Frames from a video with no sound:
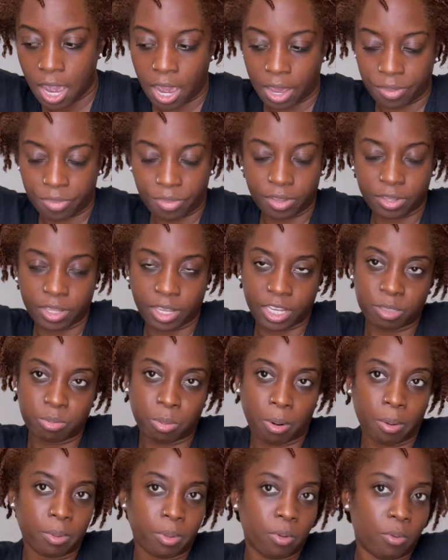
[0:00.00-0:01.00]
I think that's
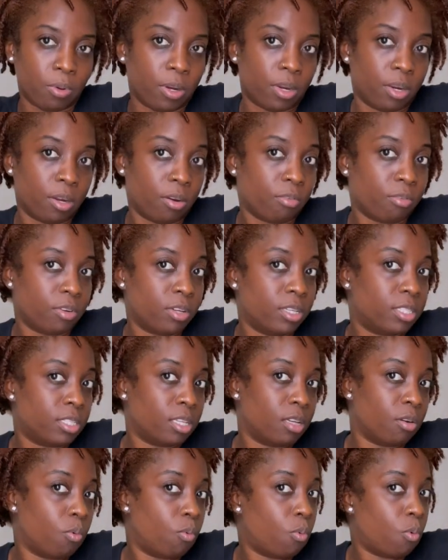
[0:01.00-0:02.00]
probably one of the
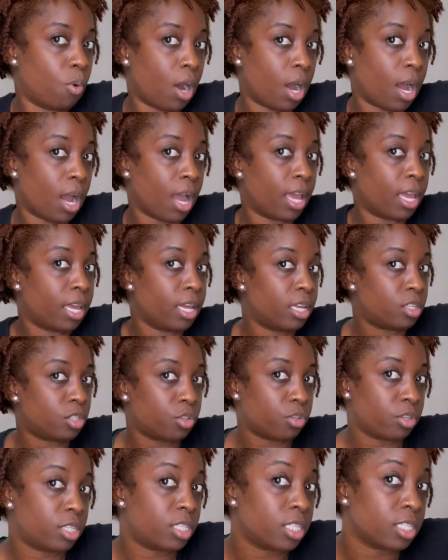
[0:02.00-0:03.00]
reasons why
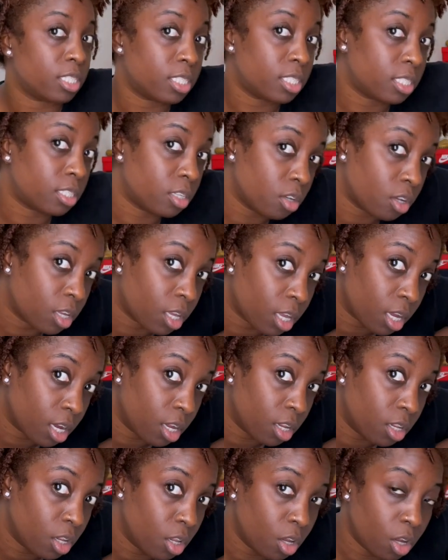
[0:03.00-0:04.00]
Trish is looking
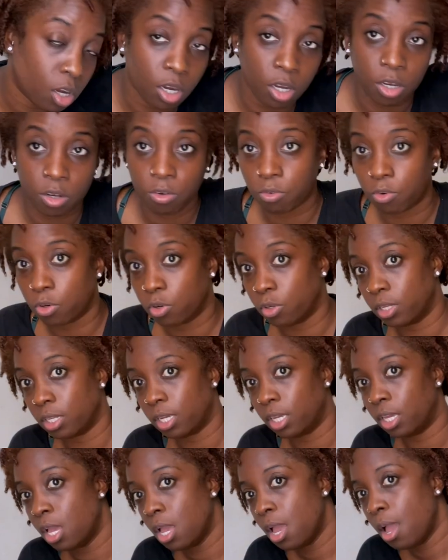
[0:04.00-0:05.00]
a little
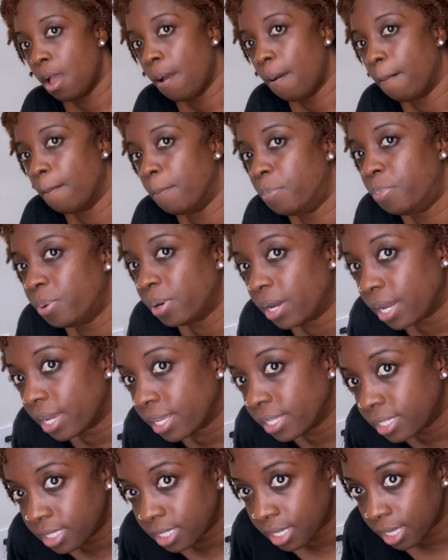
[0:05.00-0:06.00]
unruly,
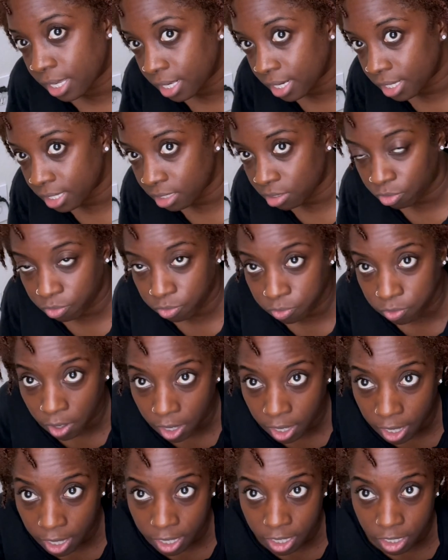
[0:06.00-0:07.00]
but it is
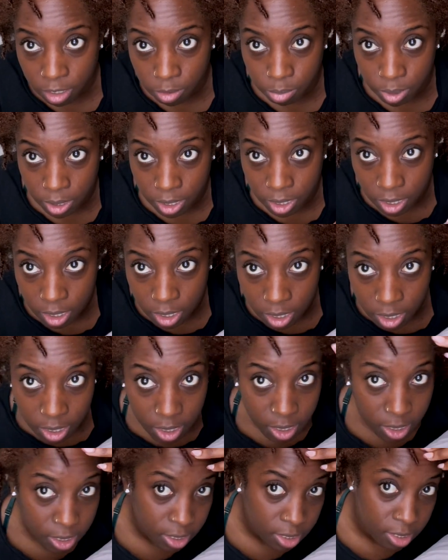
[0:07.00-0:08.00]
fine
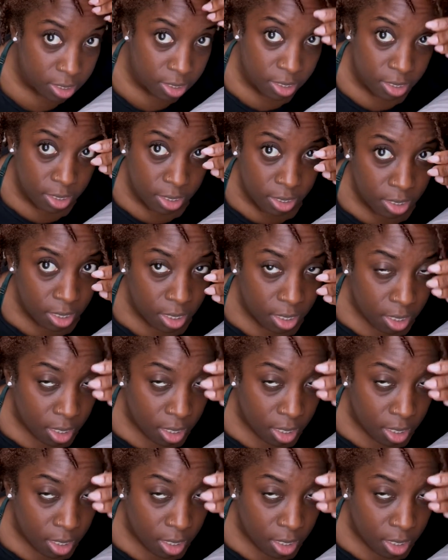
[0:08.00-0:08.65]
because